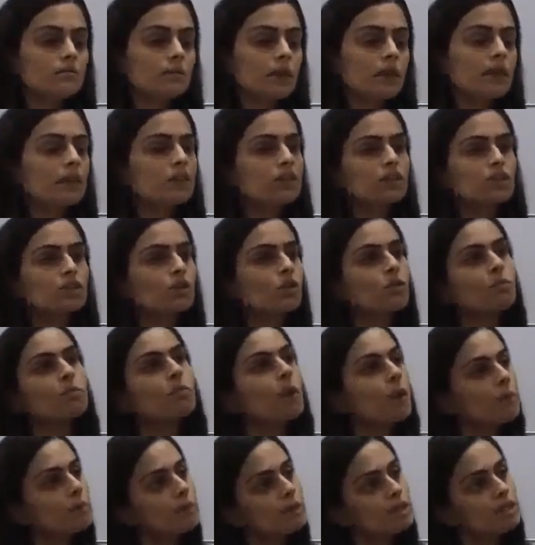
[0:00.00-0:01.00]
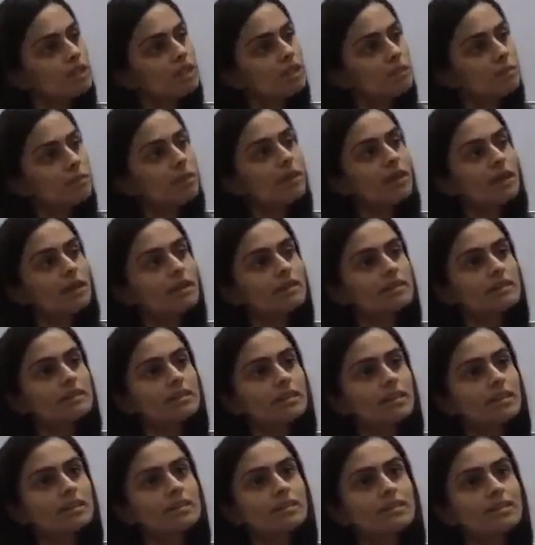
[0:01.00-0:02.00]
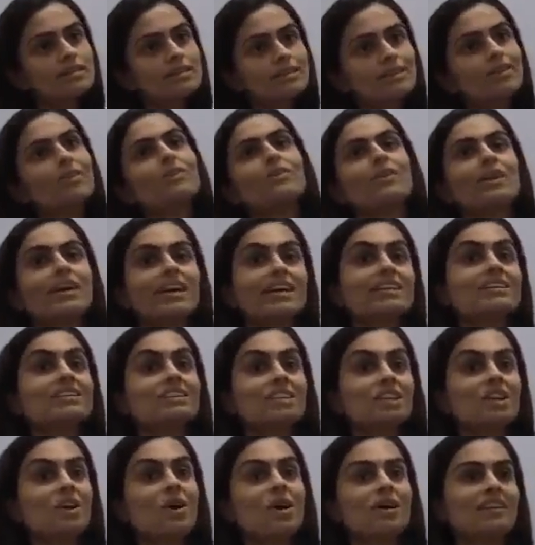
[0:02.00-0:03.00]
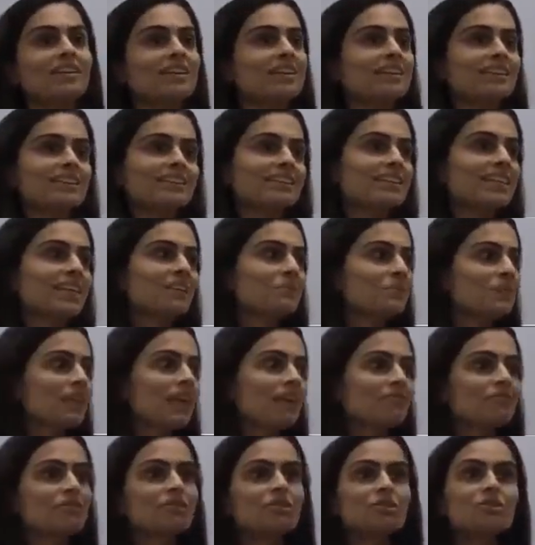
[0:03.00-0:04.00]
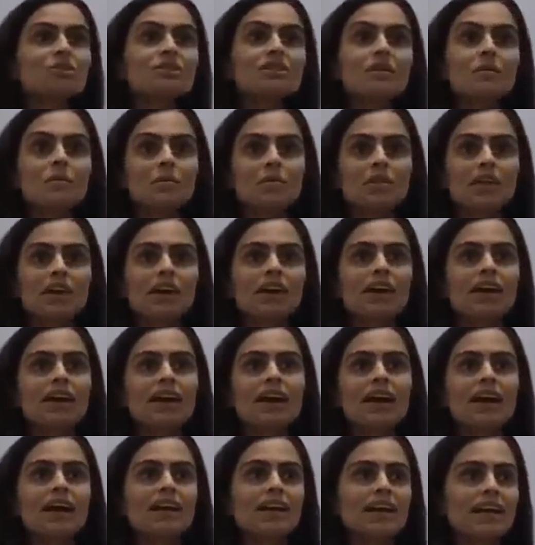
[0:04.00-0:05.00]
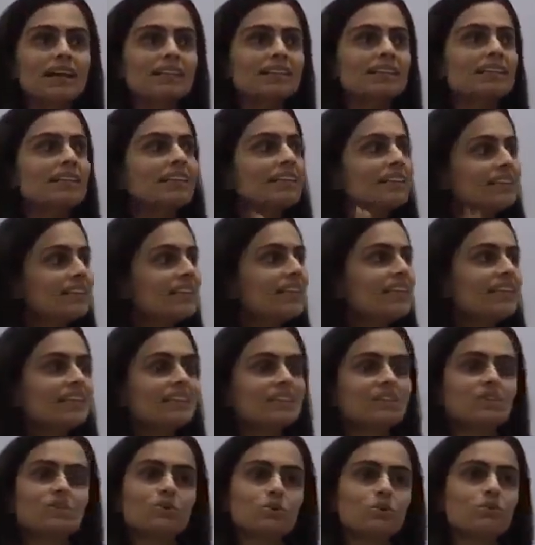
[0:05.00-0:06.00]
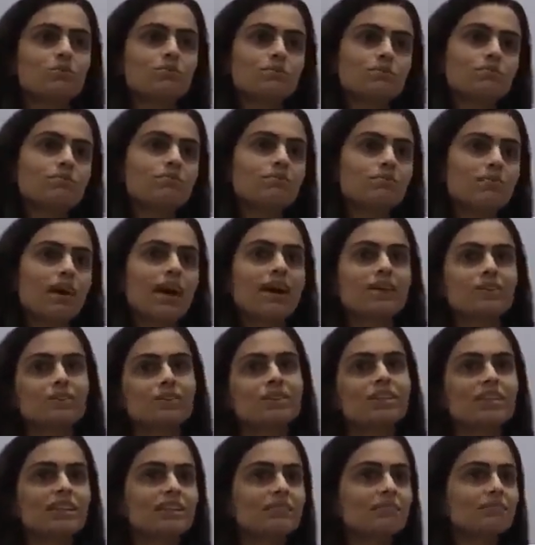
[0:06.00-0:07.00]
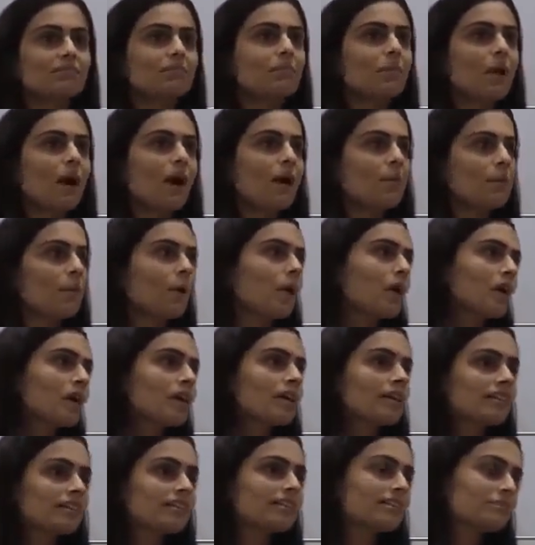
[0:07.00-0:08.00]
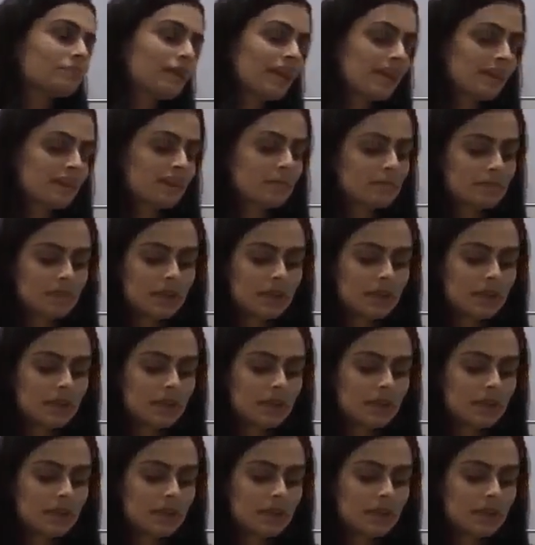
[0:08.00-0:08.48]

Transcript: They just don't publish it because it's against the law, and then the state will have to do something against the elites who actually are partly the state